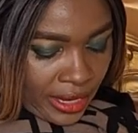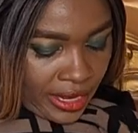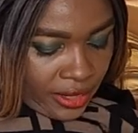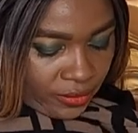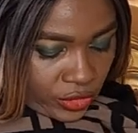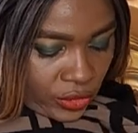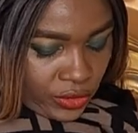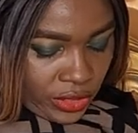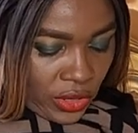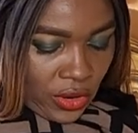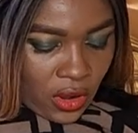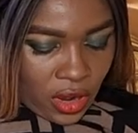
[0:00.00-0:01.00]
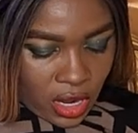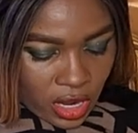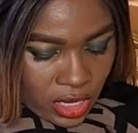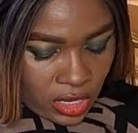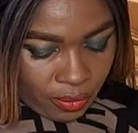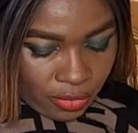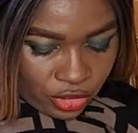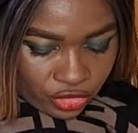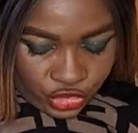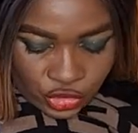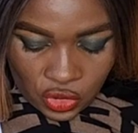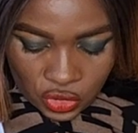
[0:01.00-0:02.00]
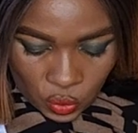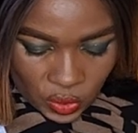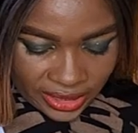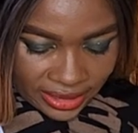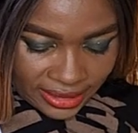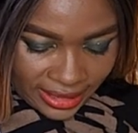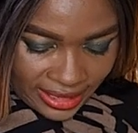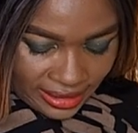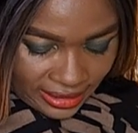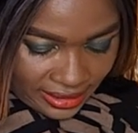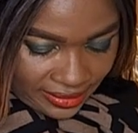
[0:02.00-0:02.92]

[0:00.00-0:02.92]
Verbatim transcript: i am just gonna rock the poncho on one side